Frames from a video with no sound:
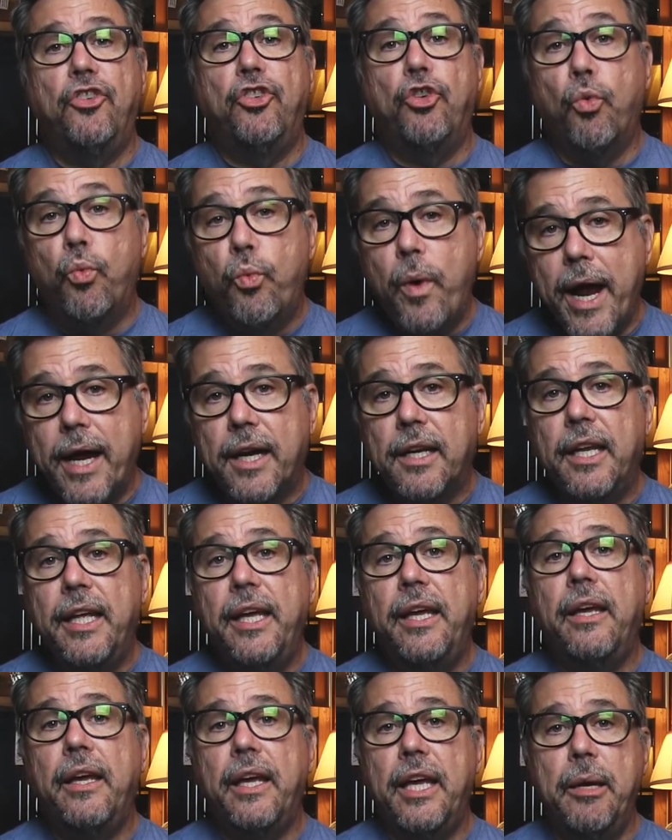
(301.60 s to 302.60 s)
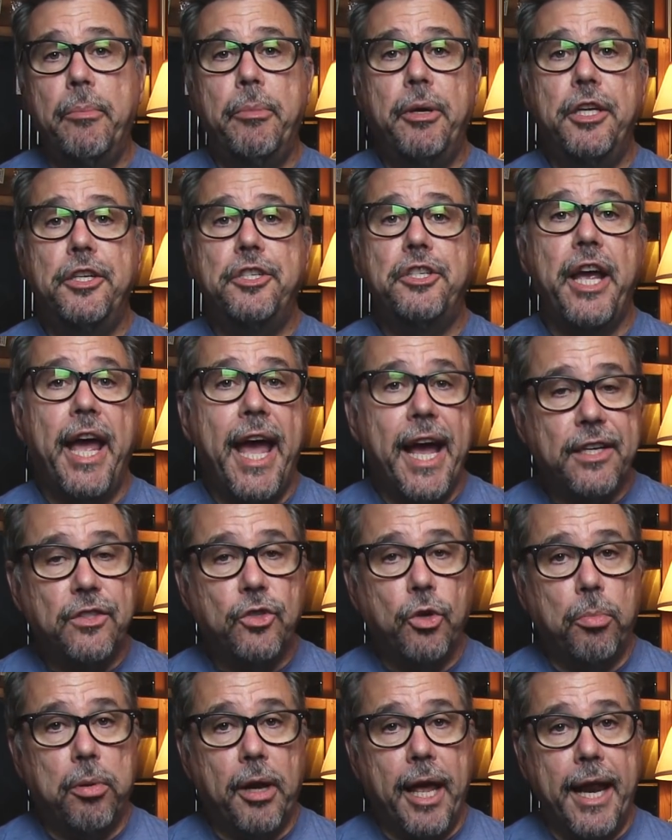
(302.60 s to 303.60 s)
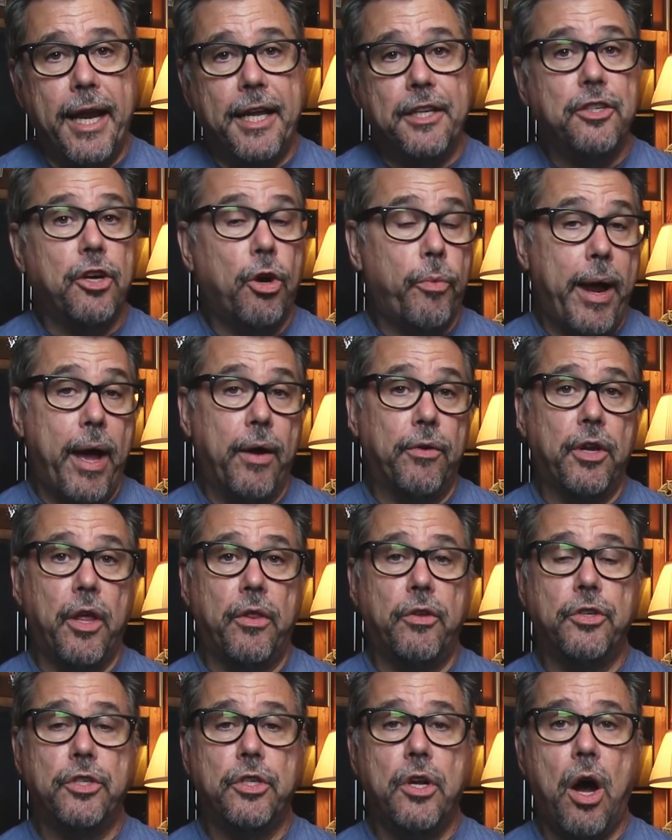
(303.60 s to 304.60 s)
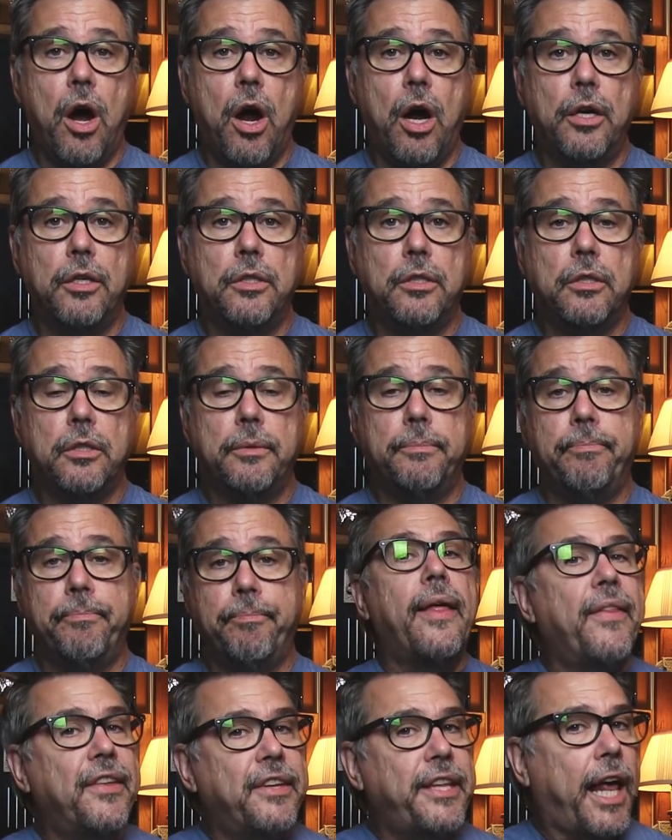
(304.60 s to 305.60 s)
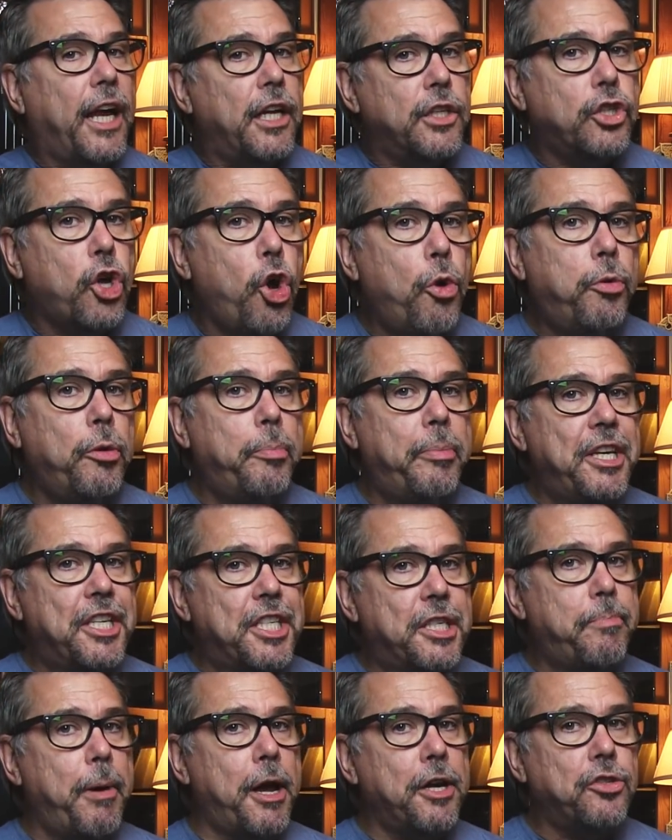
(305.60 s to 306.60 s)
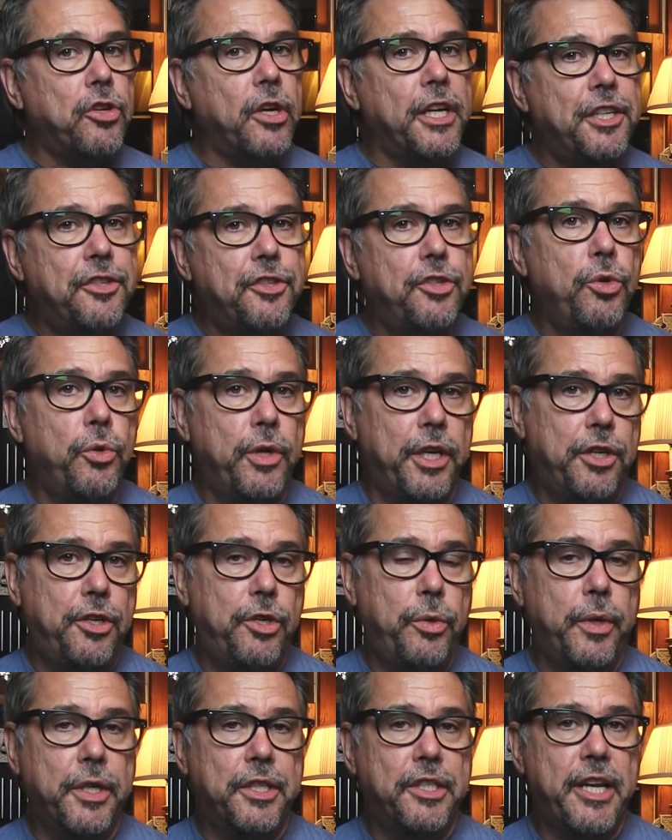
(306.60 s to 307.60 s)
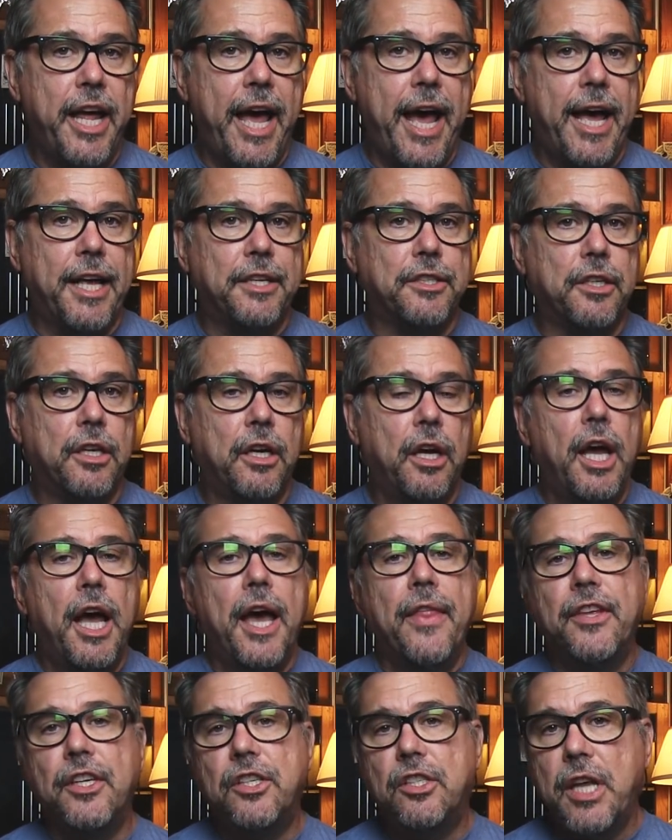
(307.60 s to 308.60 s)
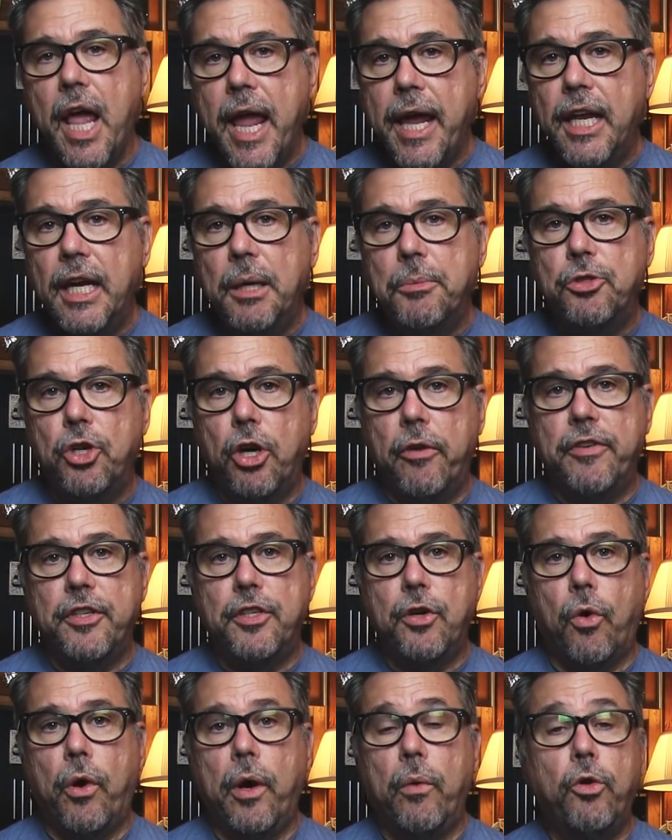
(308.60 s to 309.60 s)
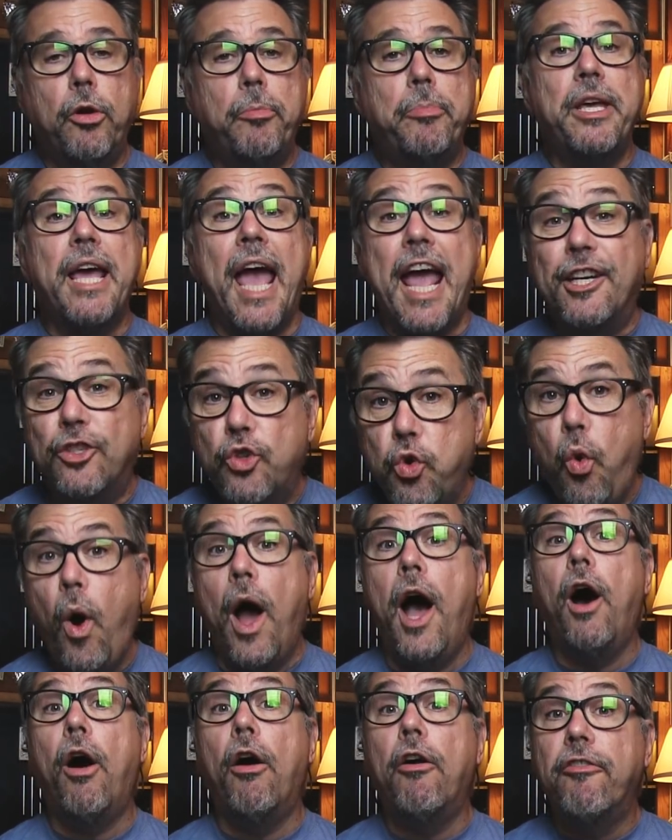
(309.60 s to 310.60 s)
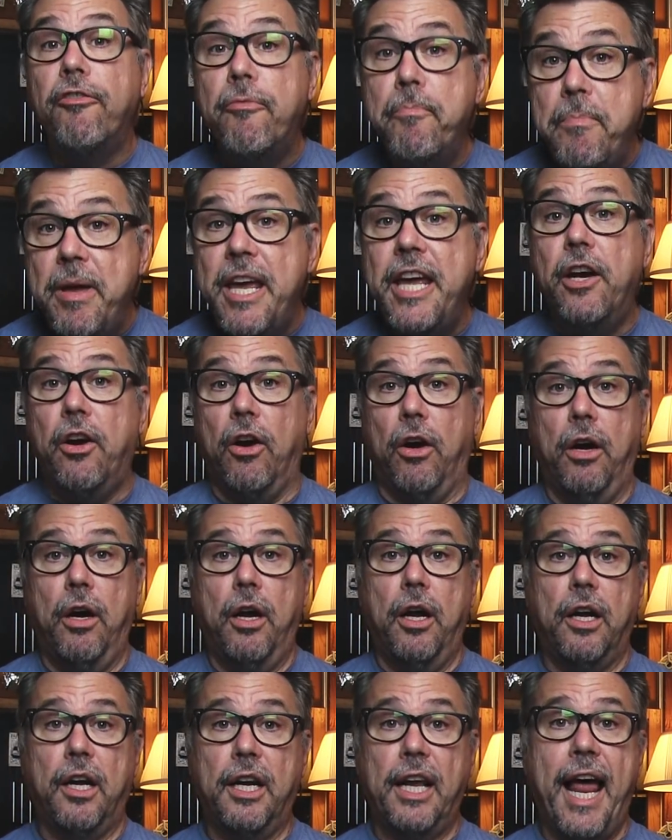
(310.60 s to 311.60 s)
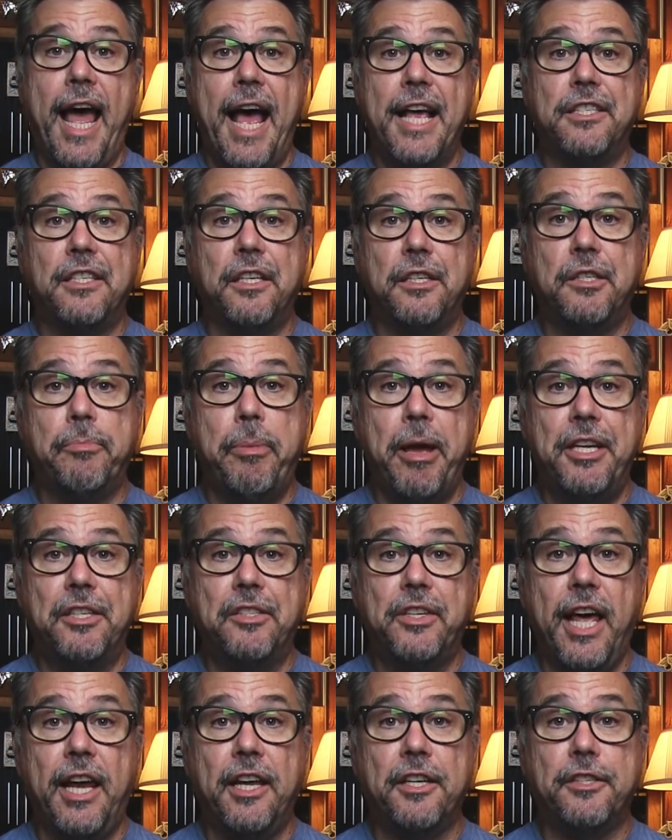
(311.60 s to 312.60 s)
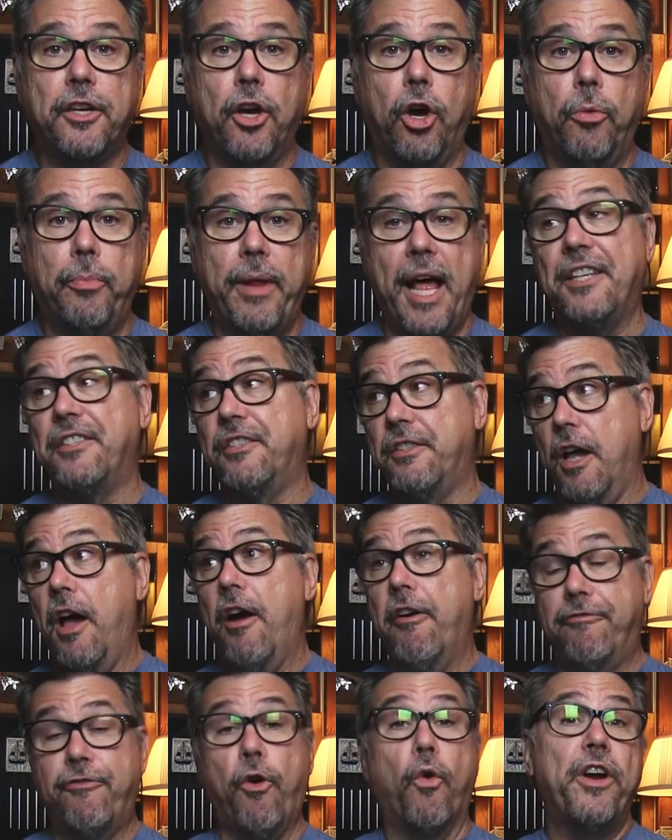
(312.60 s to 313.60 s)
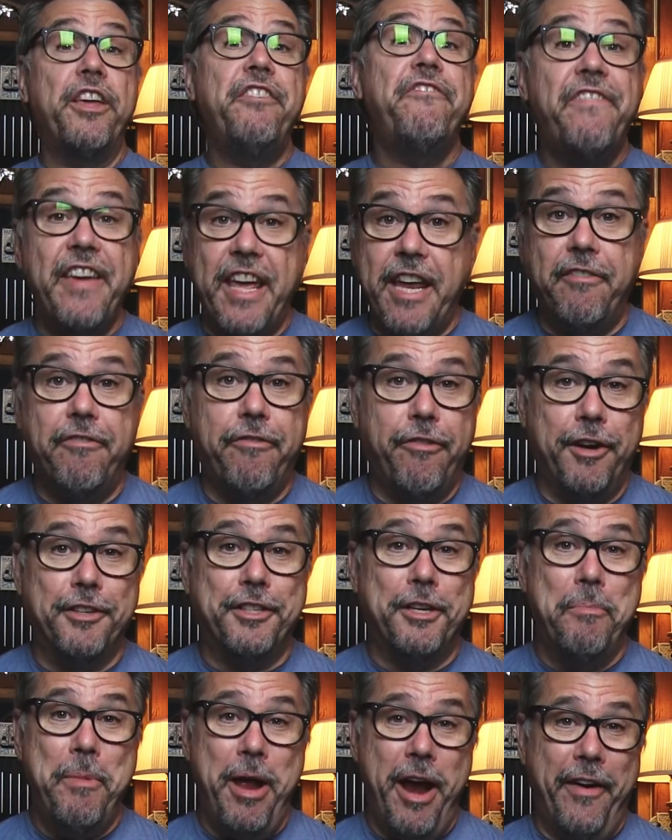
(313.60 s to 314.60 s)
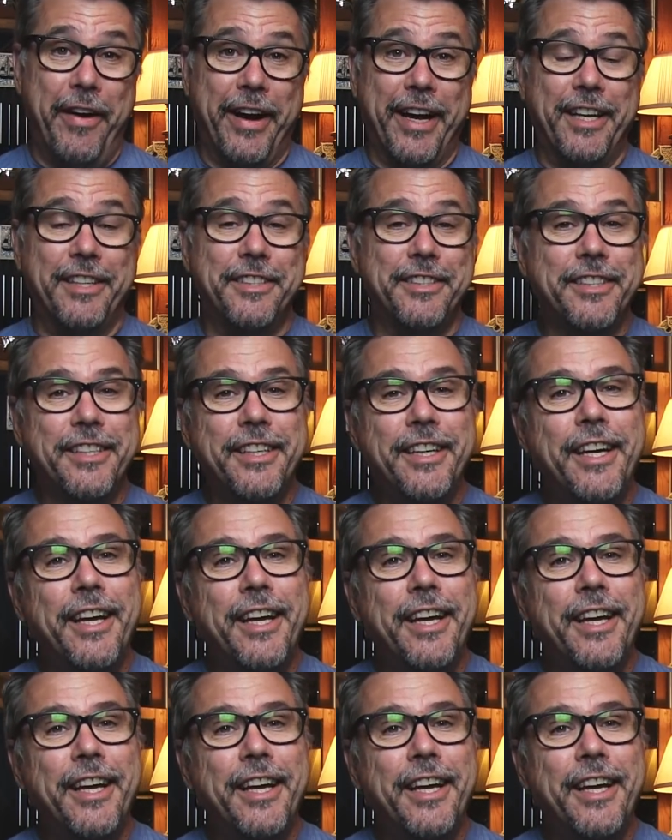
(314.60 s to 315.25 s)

to directly image exoplanets around other stars. Now, the telescope would be specially suited to its task the Sagan Observatory would be a 12 meter class space telescope. That's 40 feet for us Americans.